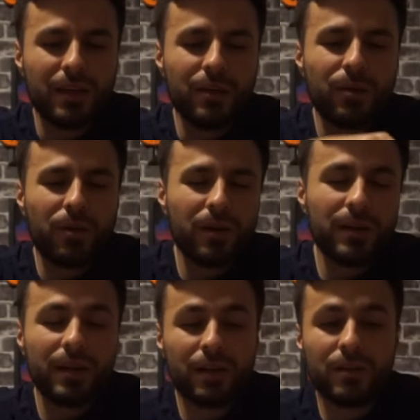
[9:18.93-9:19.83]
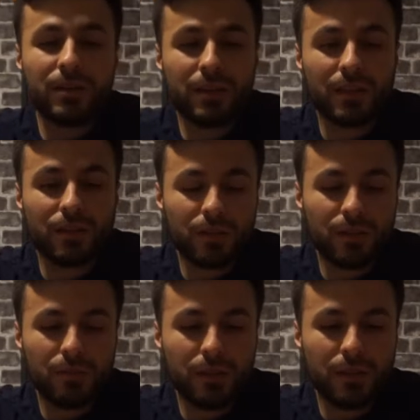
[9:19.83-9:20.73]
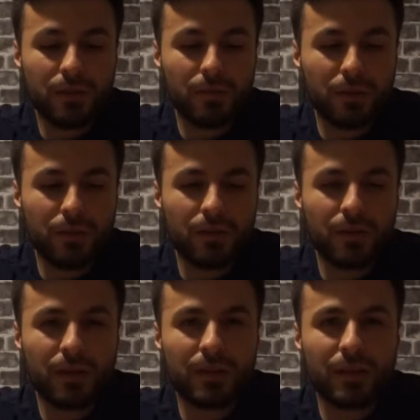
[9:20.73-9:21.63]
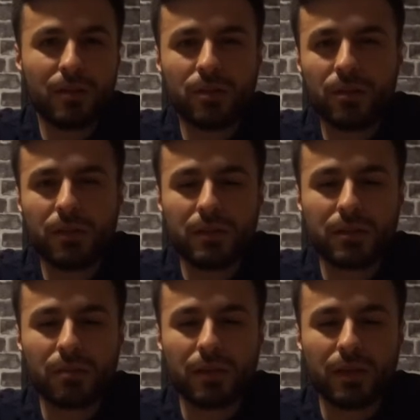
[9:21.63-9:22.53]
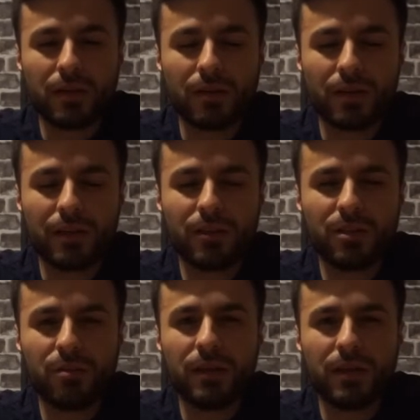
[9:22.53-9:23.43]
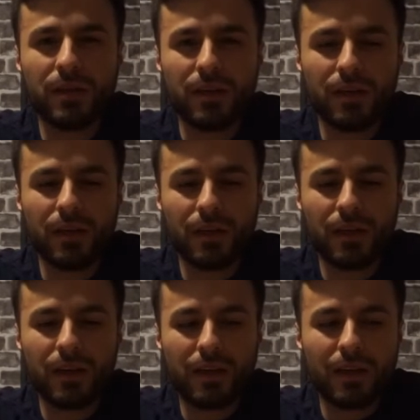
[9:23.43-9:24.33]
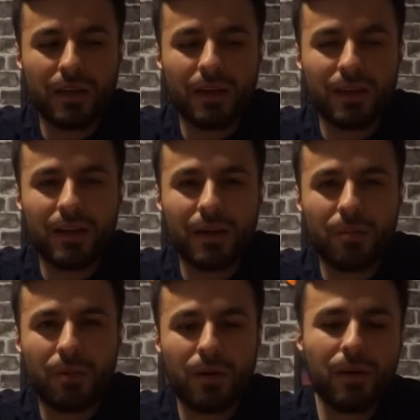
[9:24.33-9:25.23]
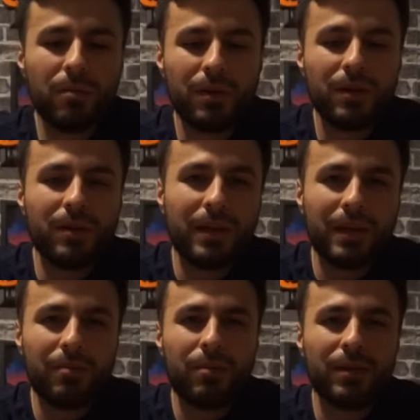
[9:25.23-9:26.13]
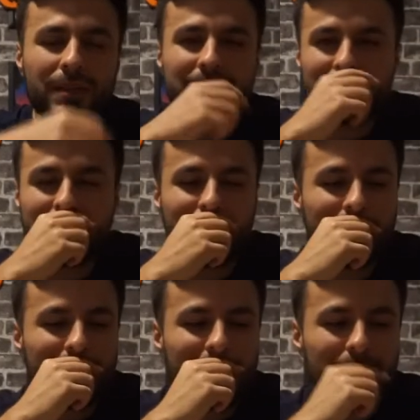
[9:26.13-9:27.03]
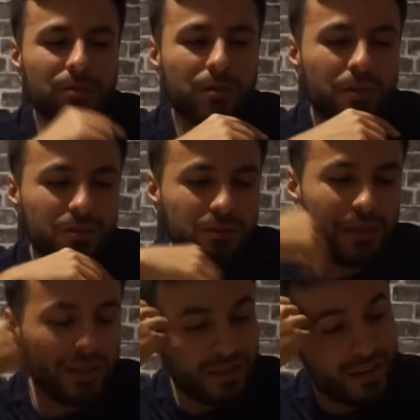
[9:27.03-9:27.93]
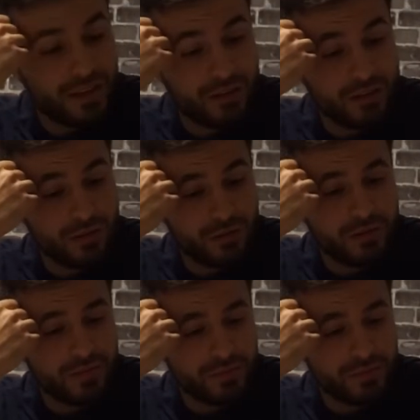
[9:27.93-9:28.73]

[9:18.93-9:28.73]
You are the energy that you should be, but you think that you should be something else. Like, you should be the Emperor, but you're the Empress. That's what I'm also getting here too.